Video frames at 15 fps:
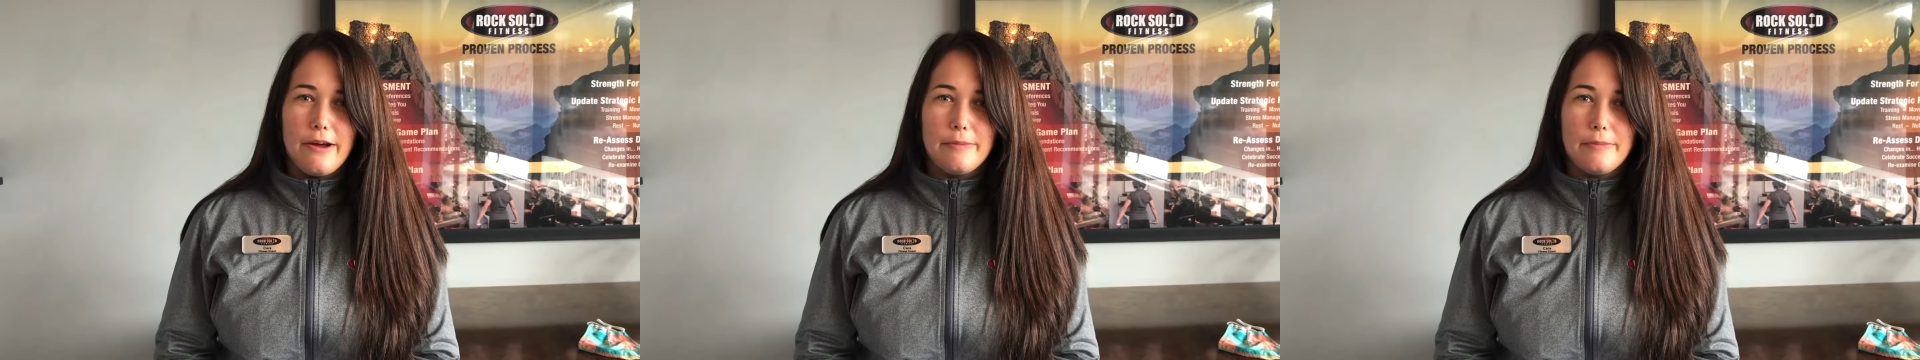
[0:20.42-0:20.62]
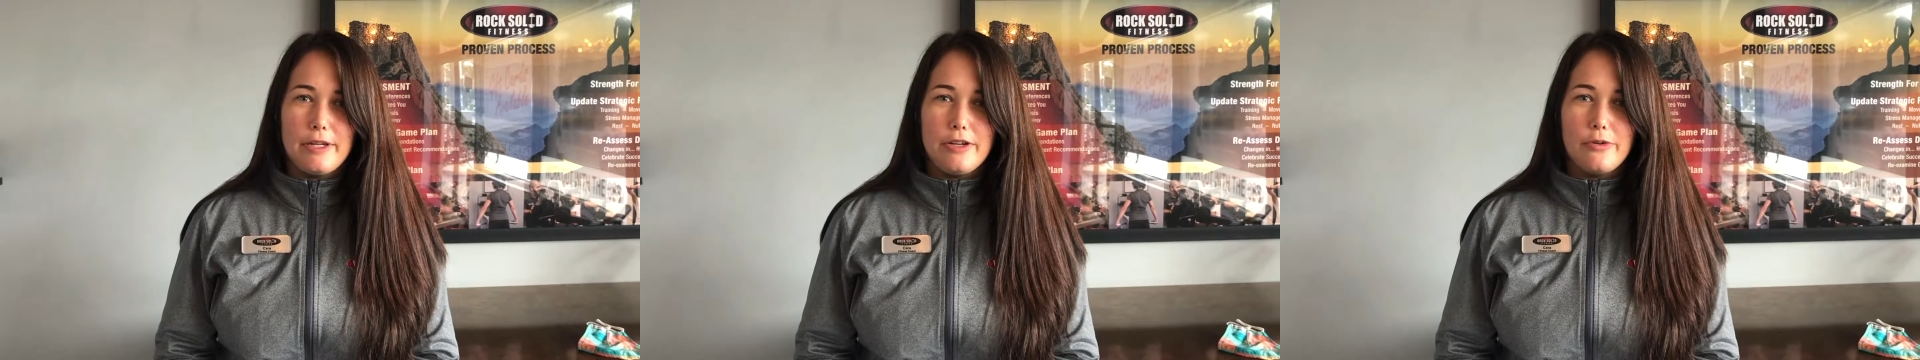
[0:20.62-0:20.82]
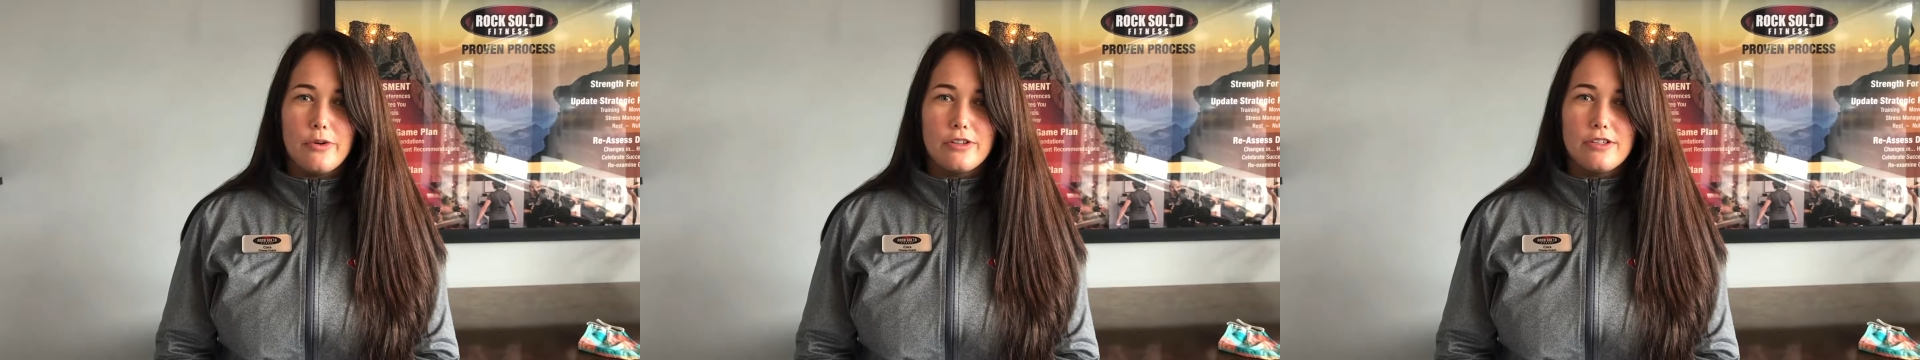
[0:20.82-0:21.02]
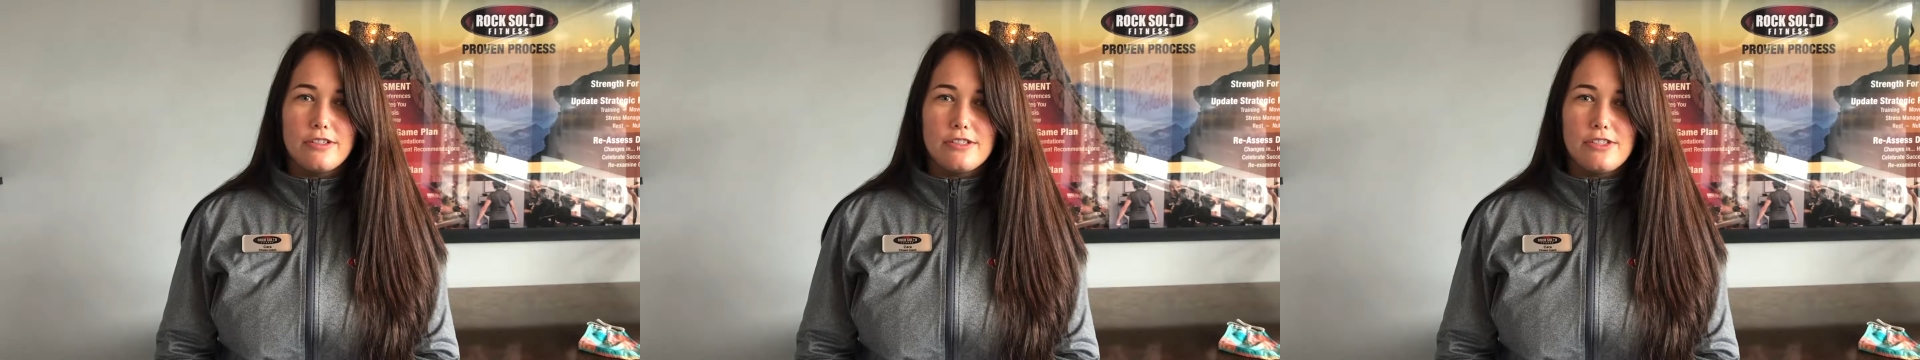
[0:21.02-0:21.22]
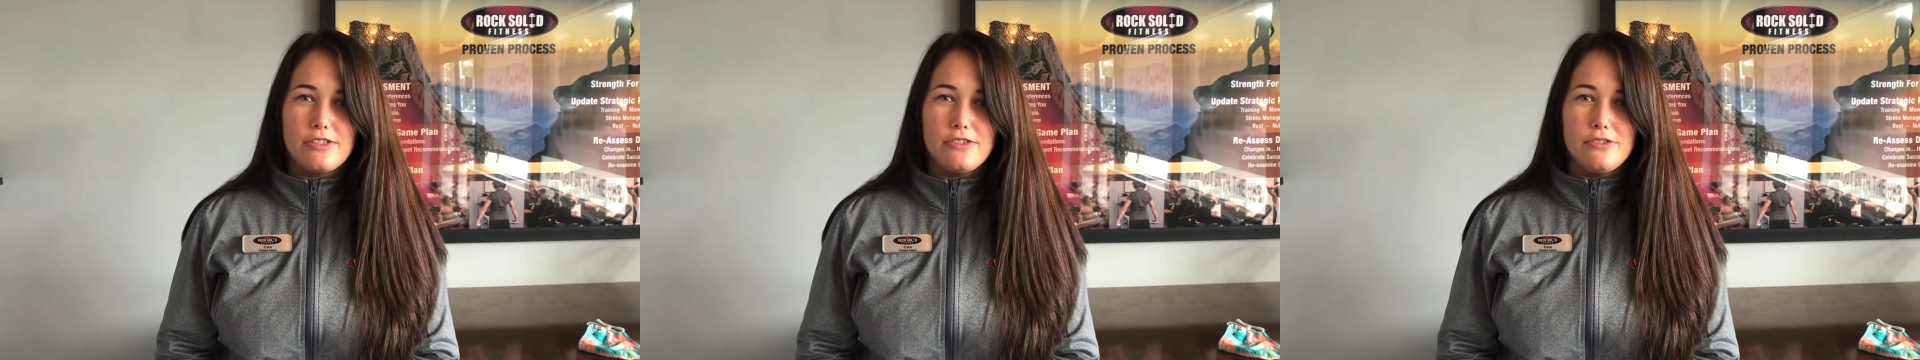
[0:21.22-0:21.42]
in order
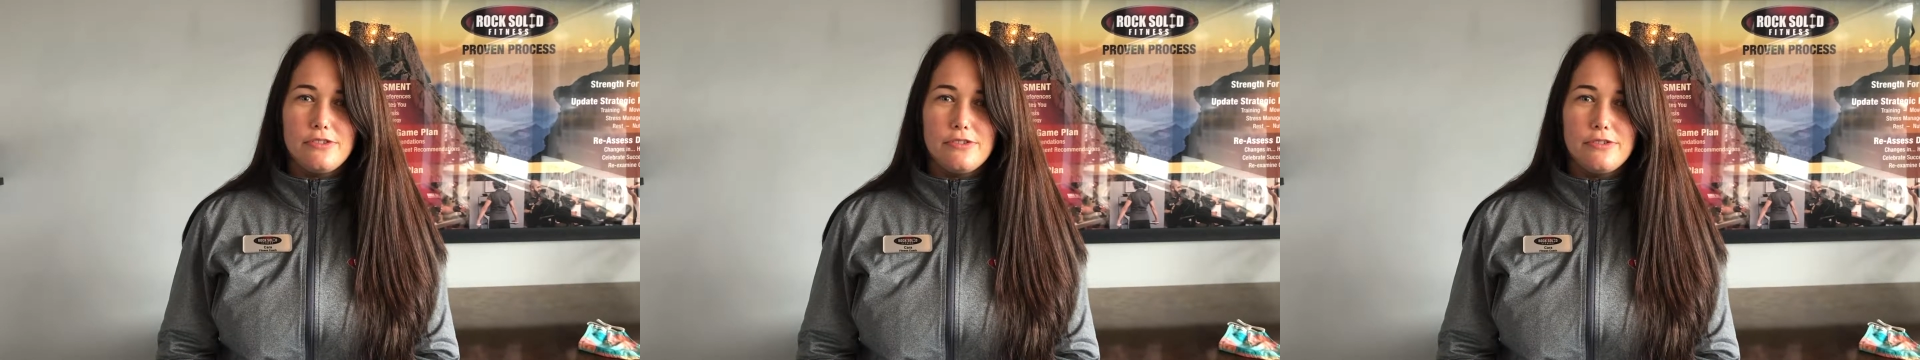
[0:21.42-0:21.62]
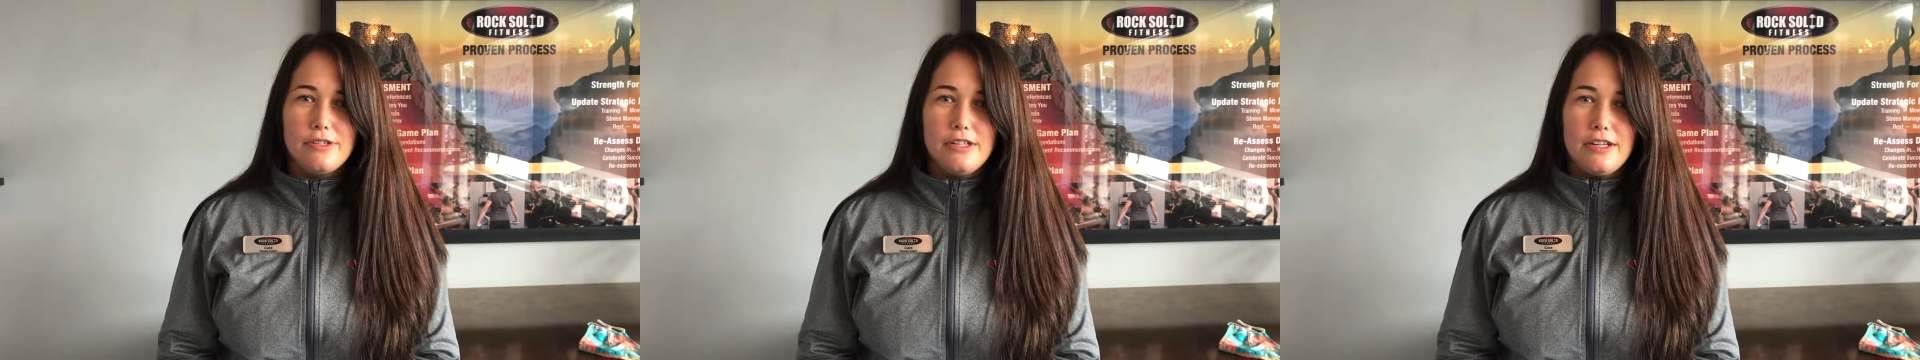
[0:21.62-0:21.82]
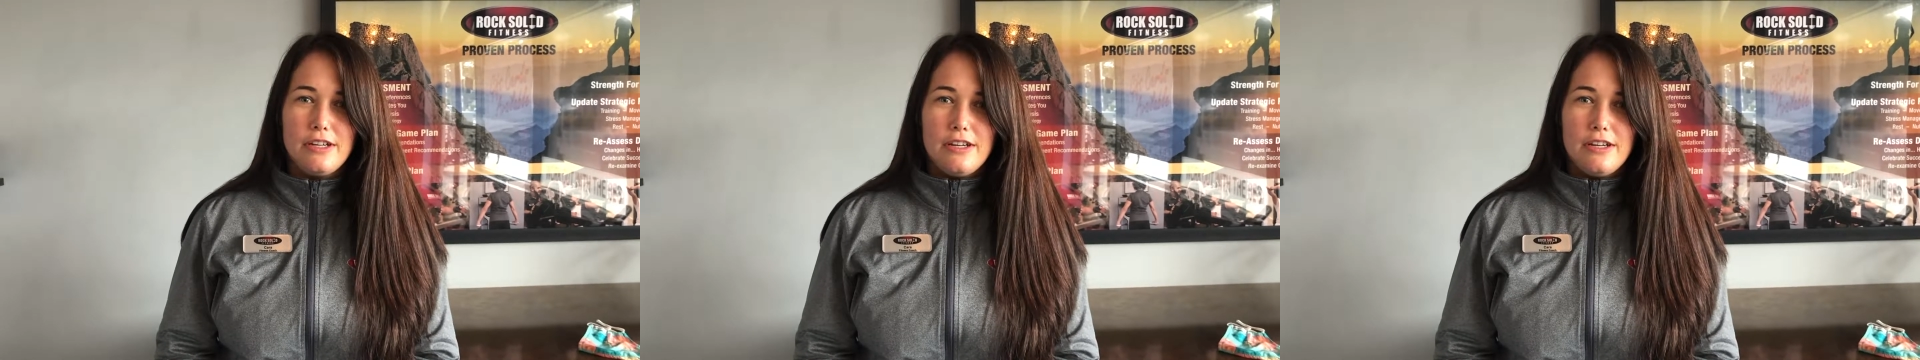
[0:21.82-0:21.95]
to